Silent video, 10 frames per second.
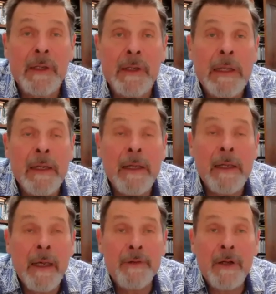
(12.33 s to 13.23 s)
And
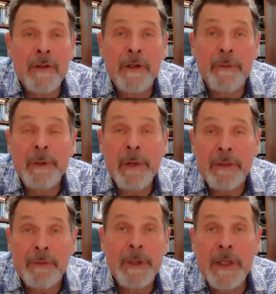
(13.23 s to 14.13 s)
I talked a little bit
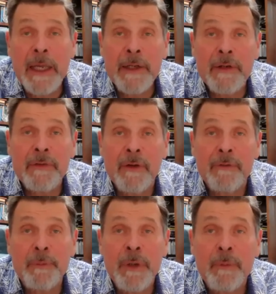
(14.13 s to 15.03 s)
about the mechanics
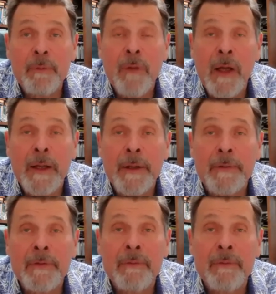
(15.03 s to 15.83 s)
of it, but uh,